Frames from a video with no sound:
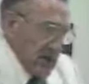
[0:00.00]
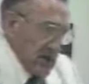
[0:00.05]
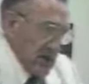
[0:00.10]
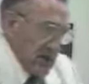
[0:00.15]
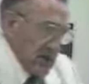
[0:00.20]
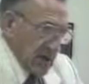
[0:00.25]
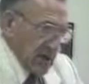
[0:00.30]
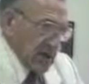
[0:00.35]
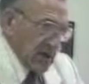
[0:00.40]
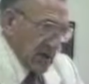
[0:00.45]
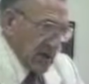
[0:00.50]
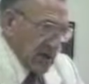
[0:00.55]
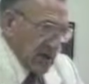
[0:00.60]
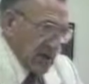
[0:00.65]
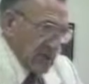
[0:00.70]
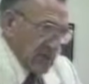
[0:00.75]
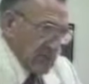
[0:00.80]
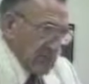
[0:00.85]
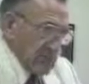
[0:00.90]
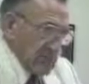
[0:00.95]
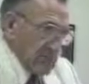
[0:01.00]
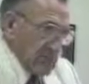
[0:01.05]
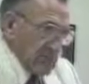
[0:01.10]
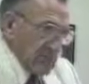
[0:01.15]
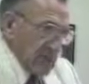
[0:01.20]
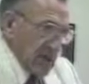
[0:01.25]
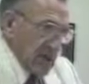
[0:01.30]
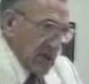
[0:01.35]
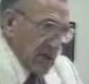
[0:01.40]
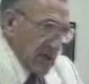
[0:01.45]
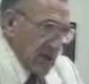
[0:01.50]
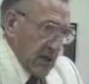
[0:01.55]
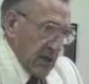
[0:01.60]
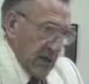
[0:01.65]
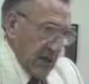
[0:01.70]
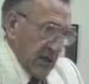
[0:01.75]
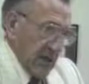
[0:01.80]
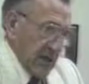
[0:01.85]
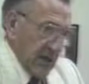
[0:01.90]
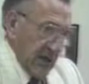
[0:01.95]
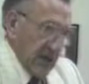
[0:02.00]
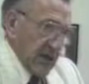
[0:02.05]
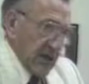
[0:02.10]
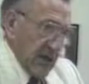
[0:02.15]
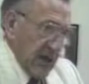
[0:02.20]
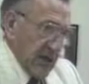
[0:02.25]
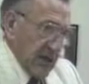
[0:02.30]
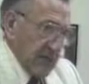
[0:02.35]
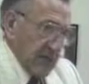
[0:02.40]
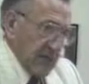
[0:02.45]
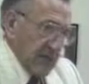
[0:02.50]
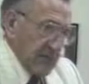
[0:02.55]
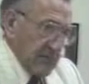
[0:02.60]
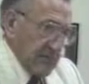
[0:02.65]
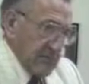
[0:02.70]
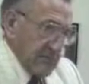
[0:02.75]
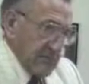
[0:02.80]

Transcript: in the subject. And I mean knowledgeable.